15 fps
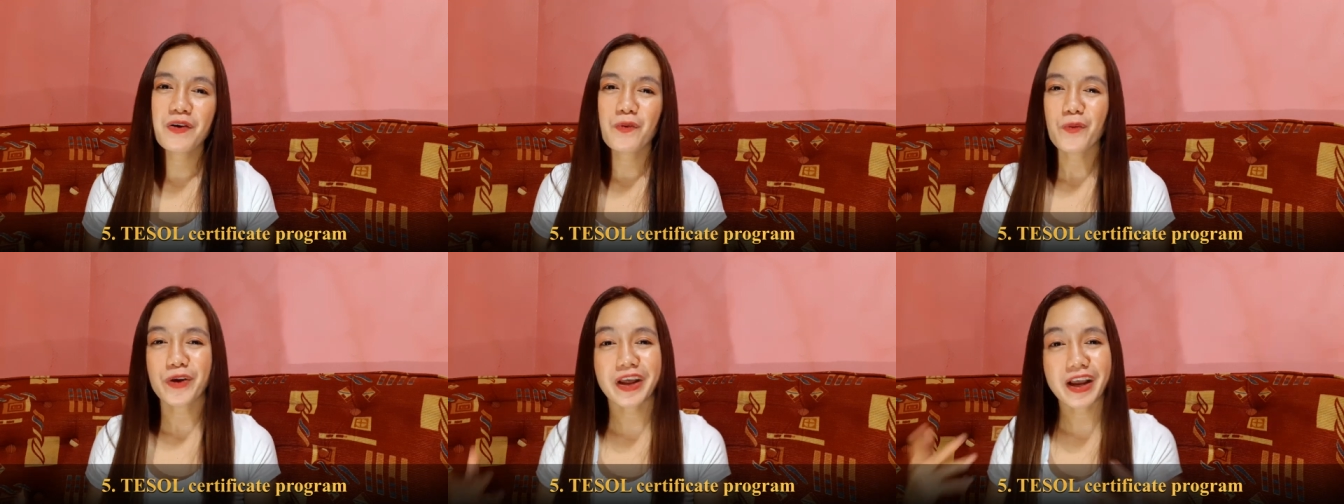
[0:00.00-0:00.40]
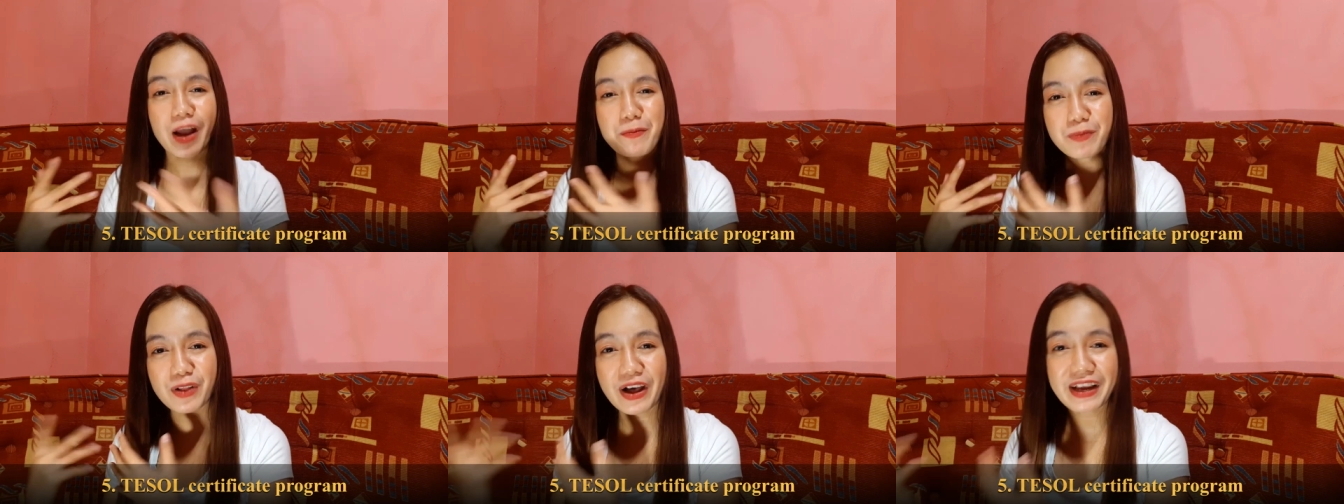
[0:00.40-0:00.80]
when I
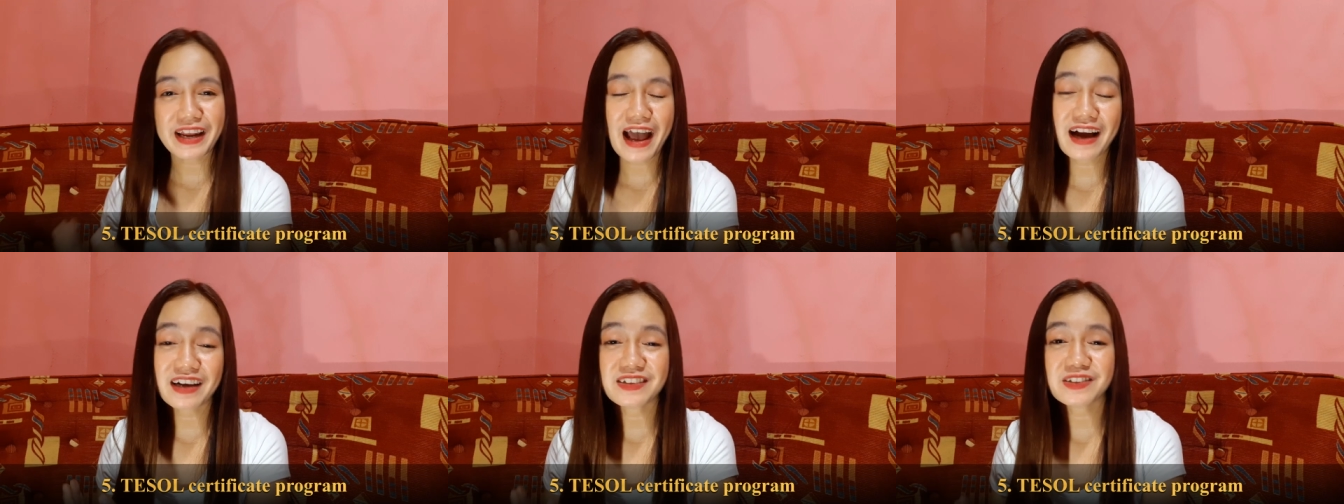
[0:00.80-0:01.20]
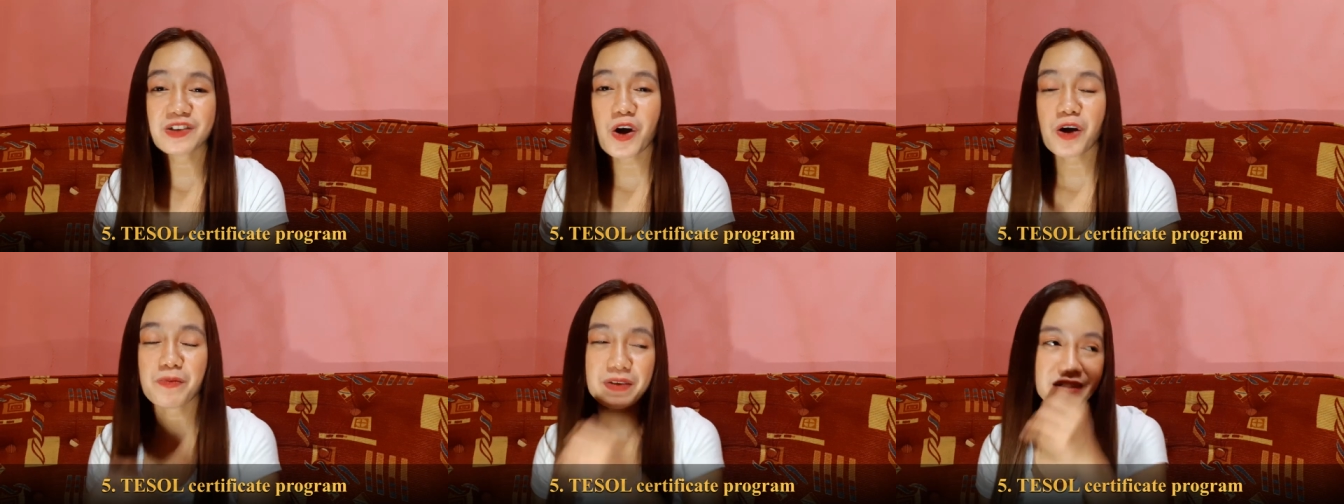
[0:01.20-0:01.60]
applied
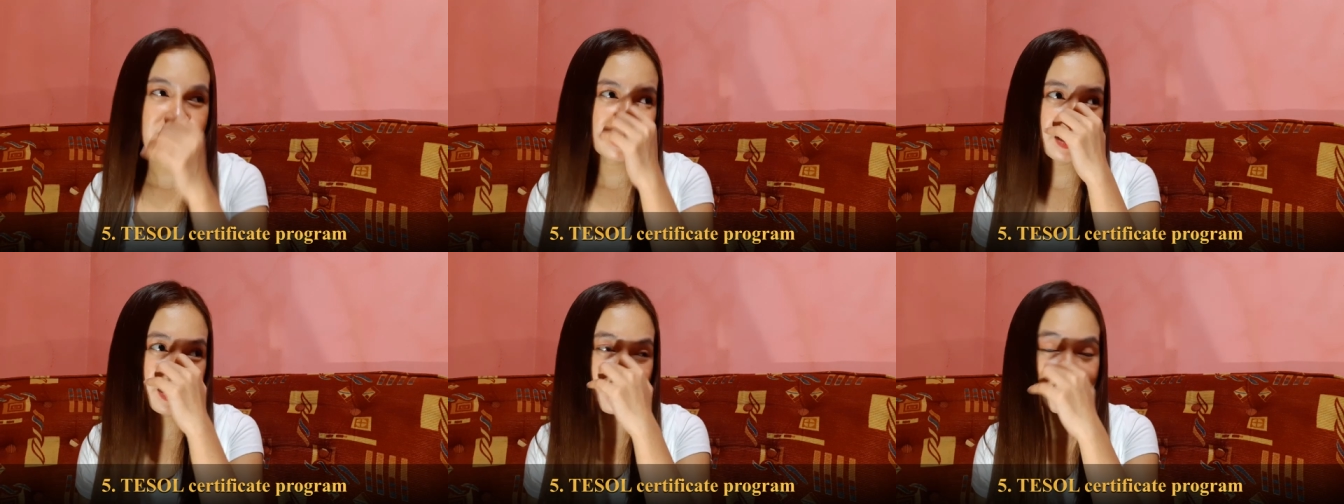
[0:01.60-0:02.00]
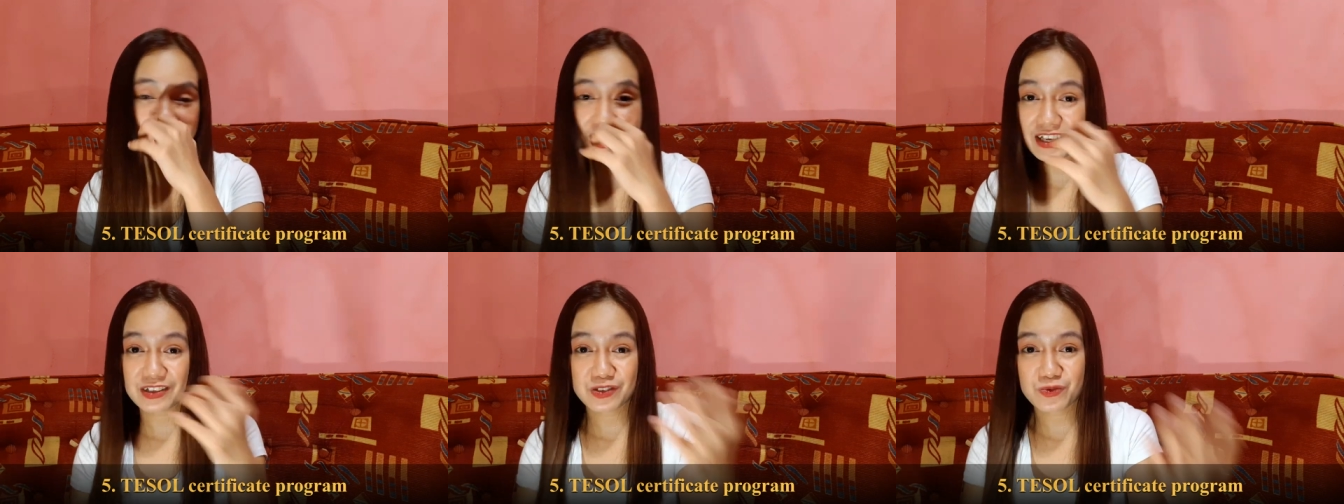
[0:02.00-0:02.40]
Acadsoc, but the good
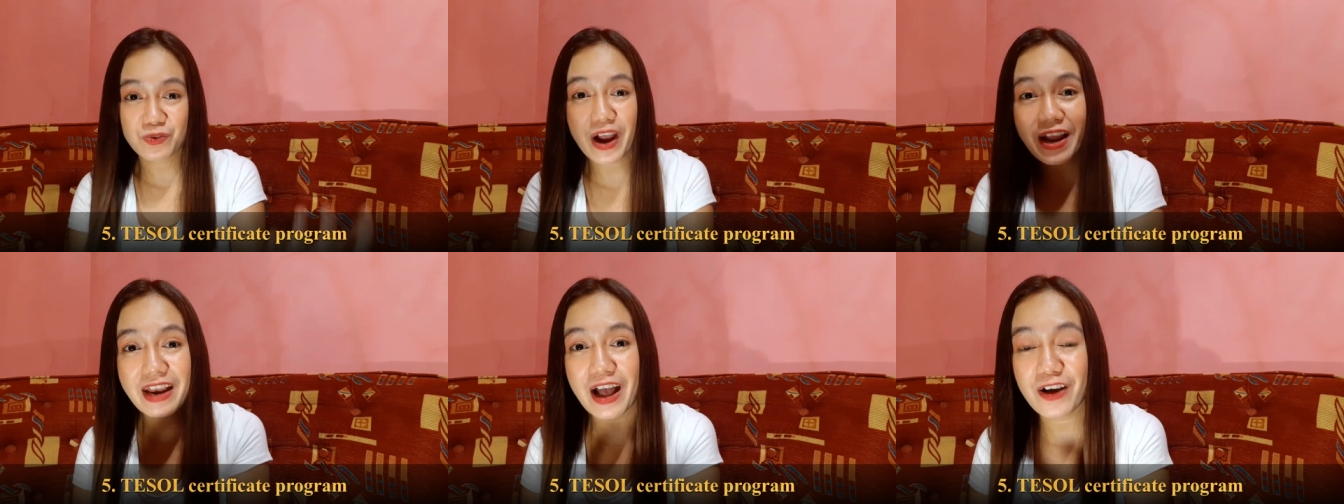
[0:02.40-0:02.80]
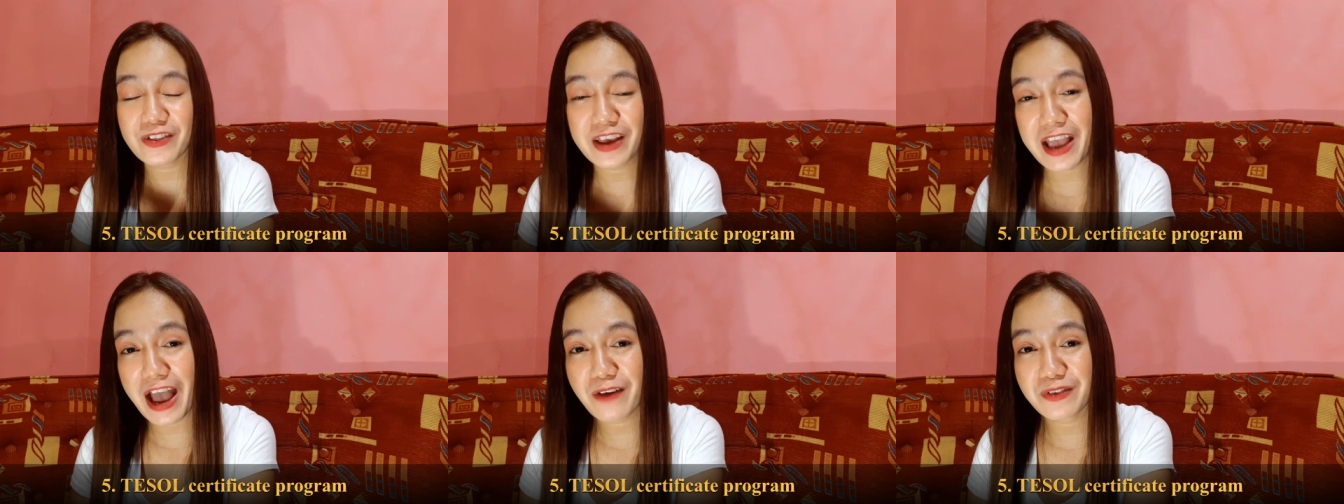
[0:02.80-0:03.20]
thing is right now
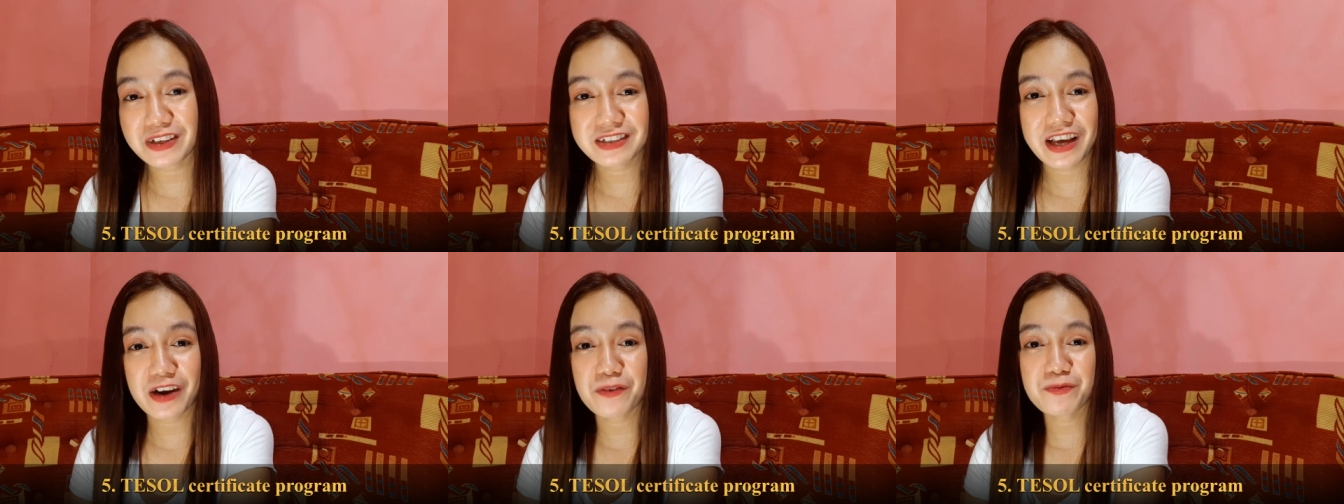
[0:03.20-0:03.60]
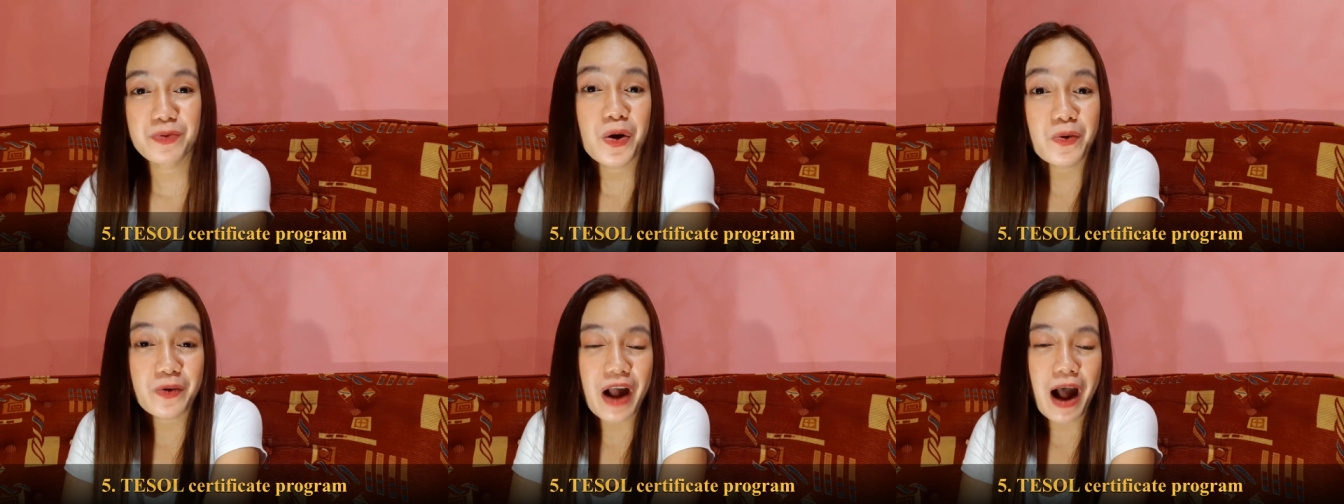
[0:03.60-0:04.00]
they have this kind of
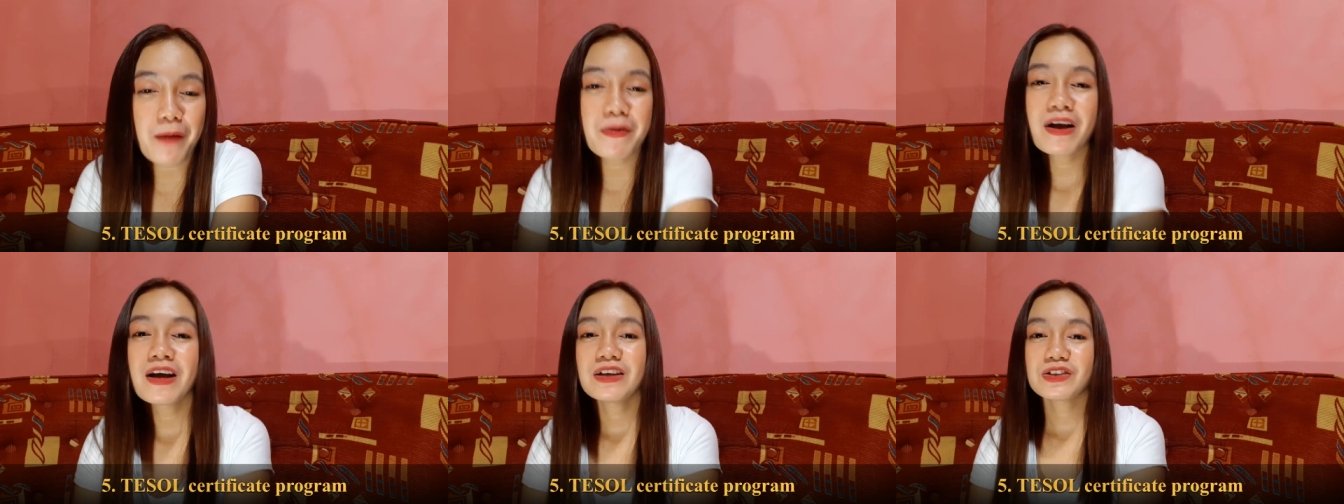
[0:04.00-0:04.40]
program.